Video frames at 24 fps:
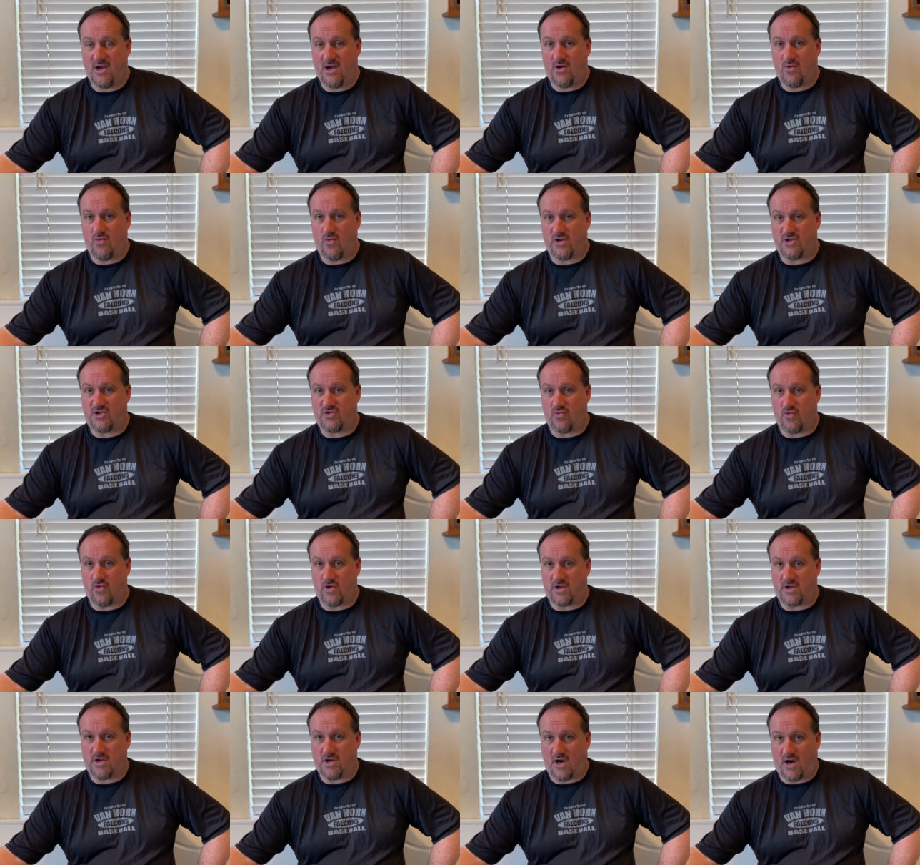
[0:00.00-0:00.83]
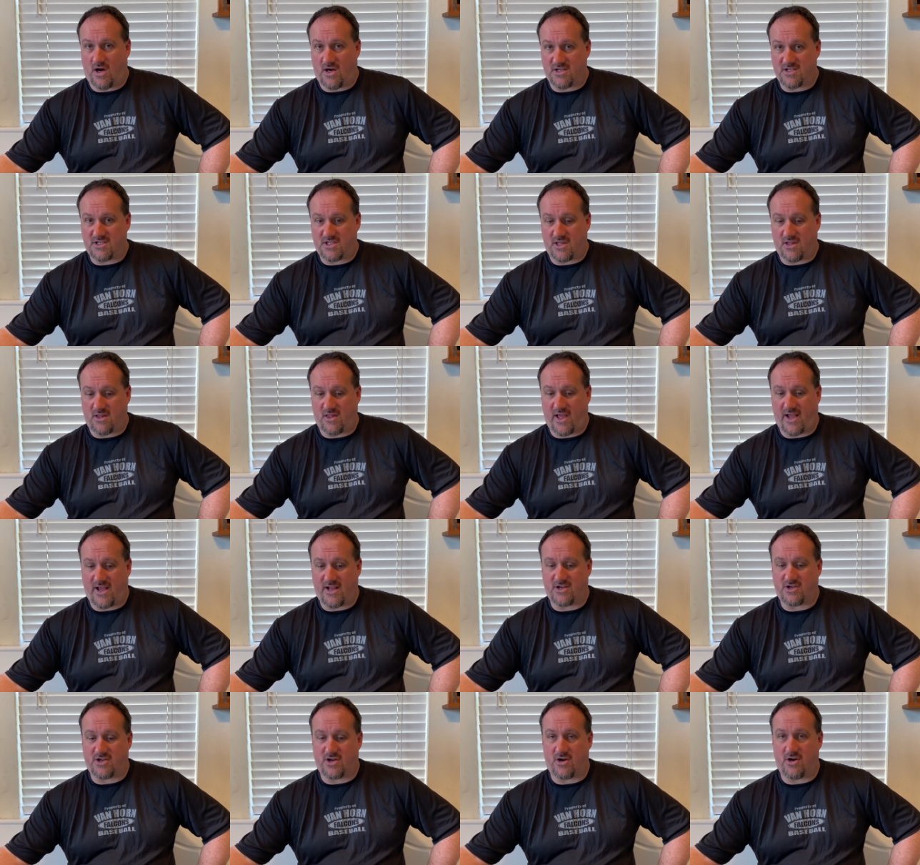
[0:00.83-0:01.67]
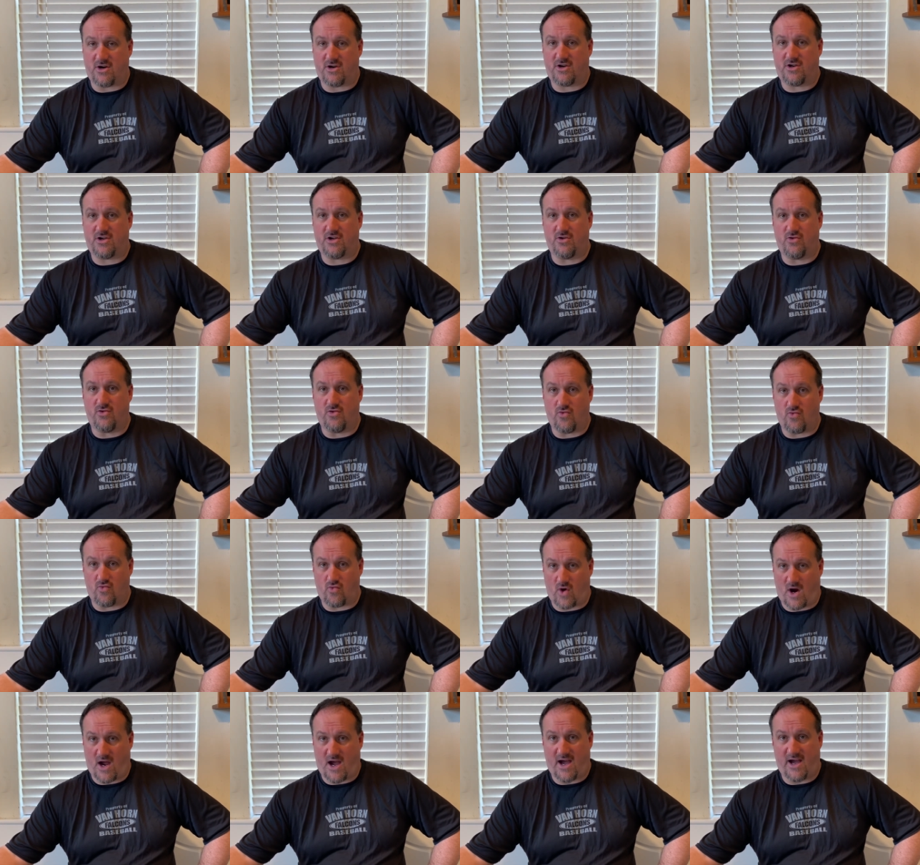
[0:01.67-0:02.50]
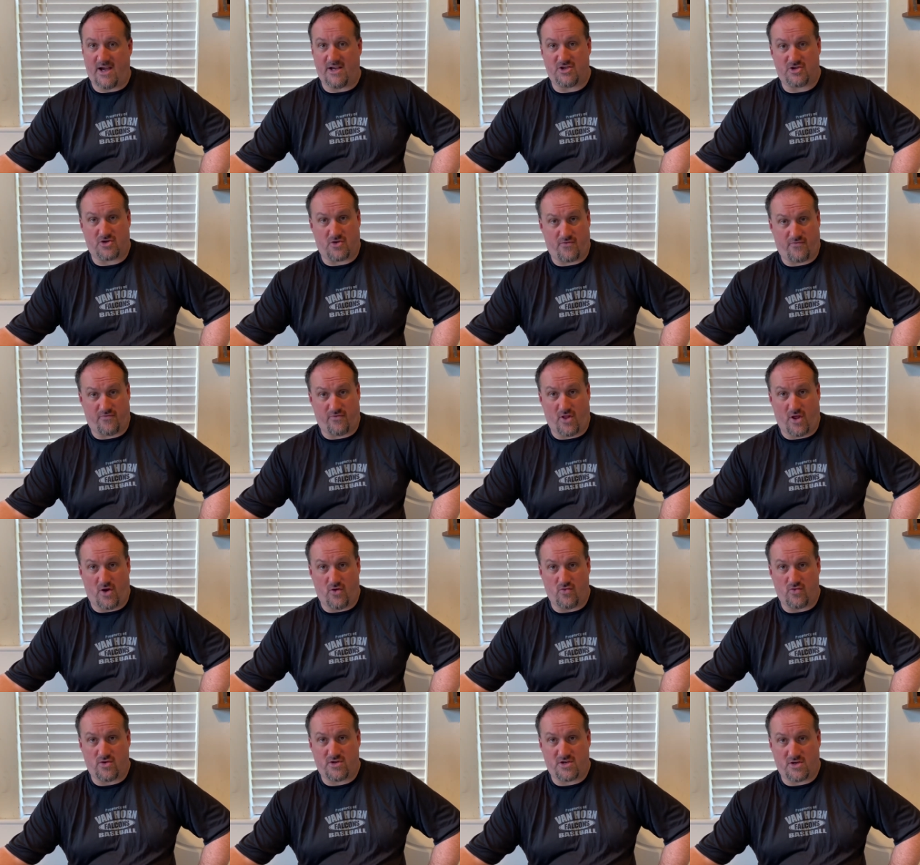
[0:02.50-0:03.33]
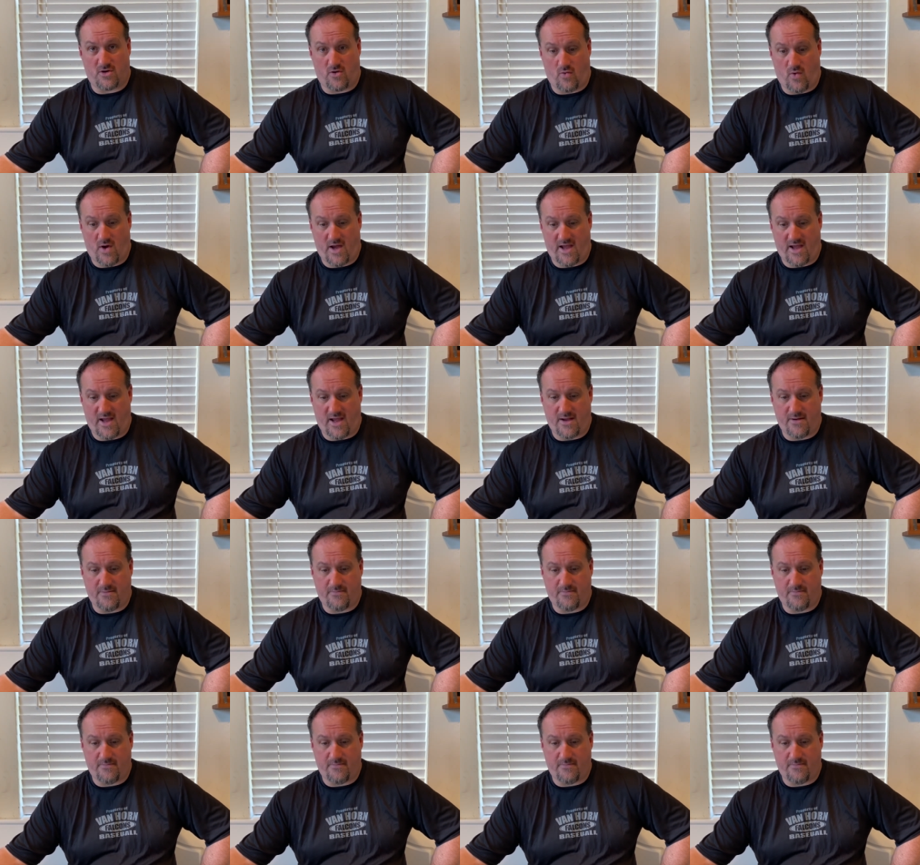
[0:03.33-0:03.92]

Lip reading: which would cause the lantern to rise or float away.